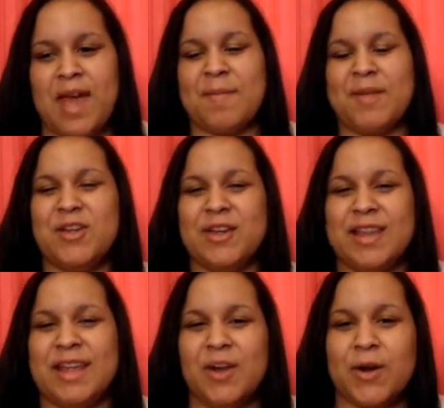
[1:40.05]
I mean, you can
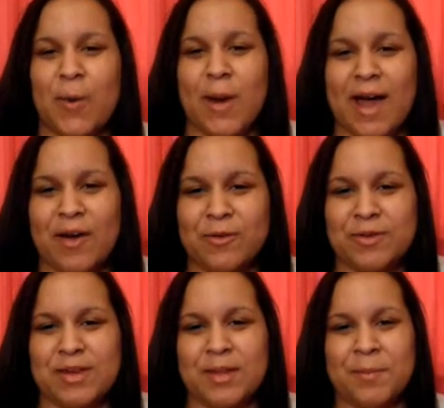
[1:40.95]
let it grow
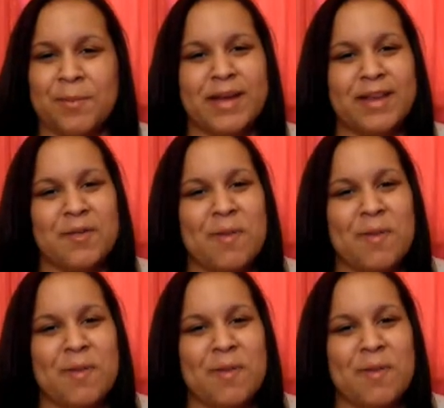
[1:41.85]
out, but